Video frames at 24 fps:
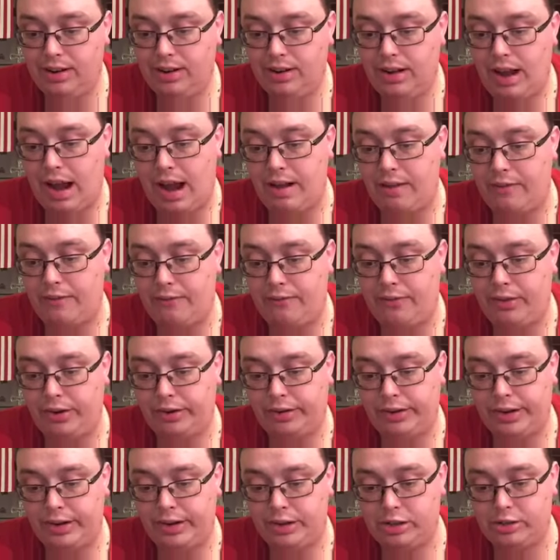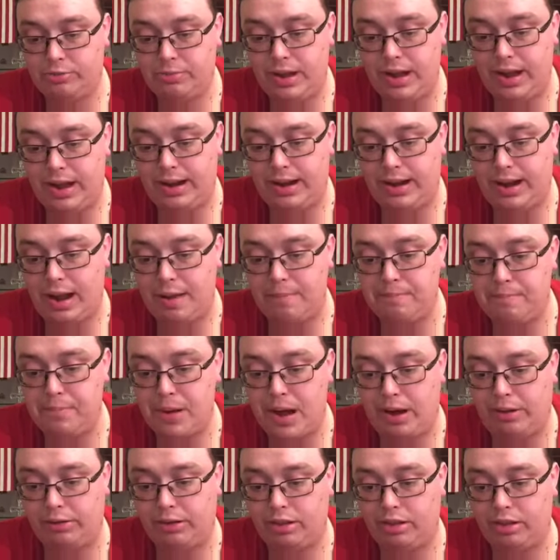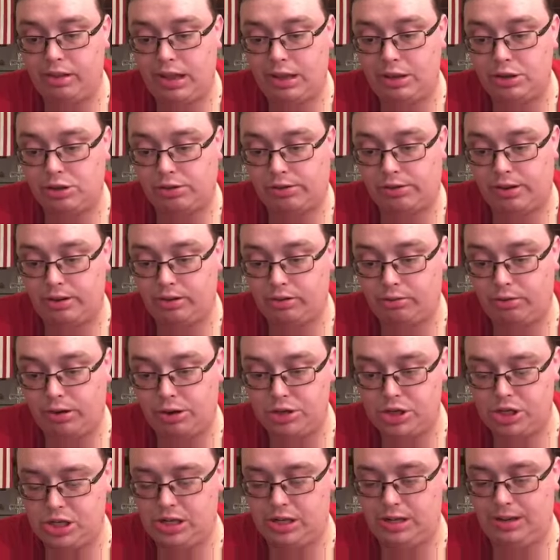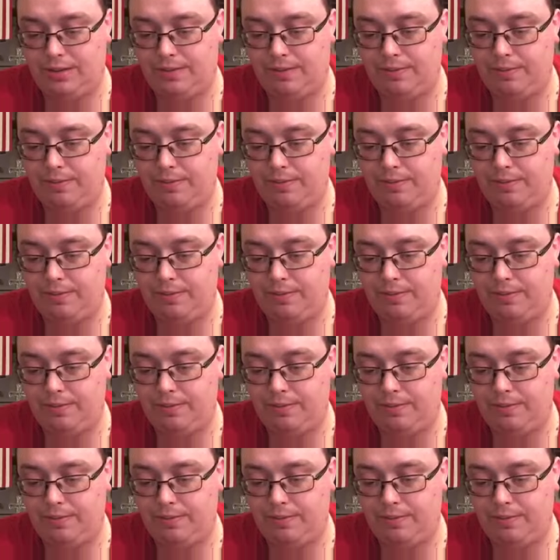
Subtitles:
and a furious man aboundeth in transgression.